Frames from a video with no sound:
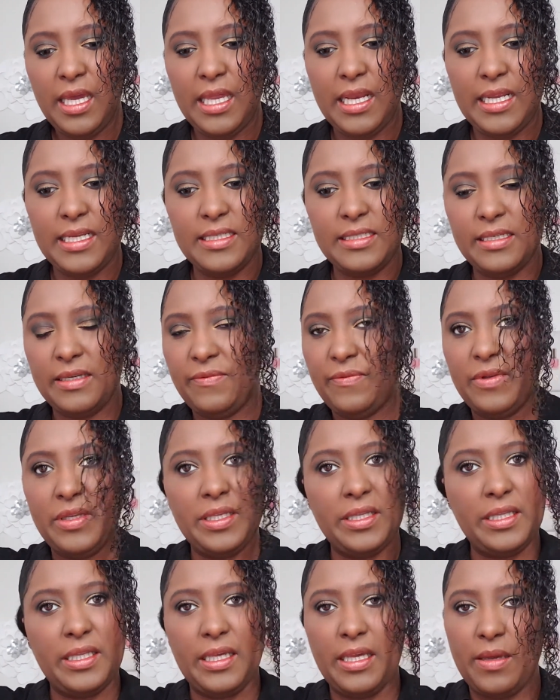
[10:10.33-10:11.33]
and I
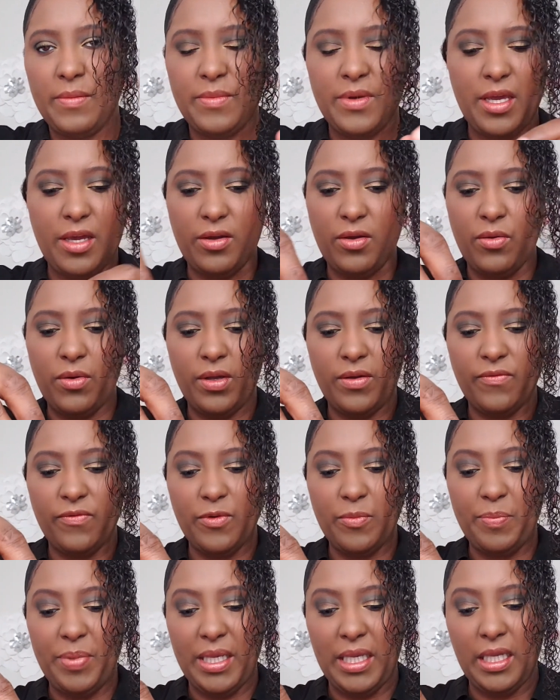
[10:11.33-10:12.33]
definitely am not going
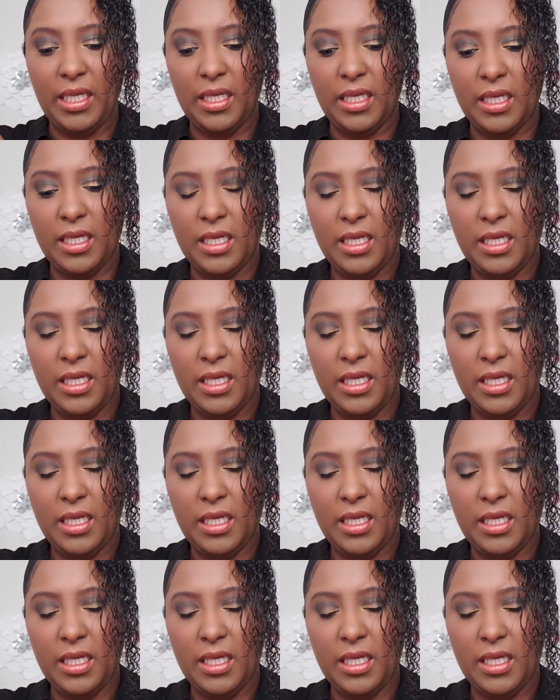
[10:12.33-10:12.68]
for pink.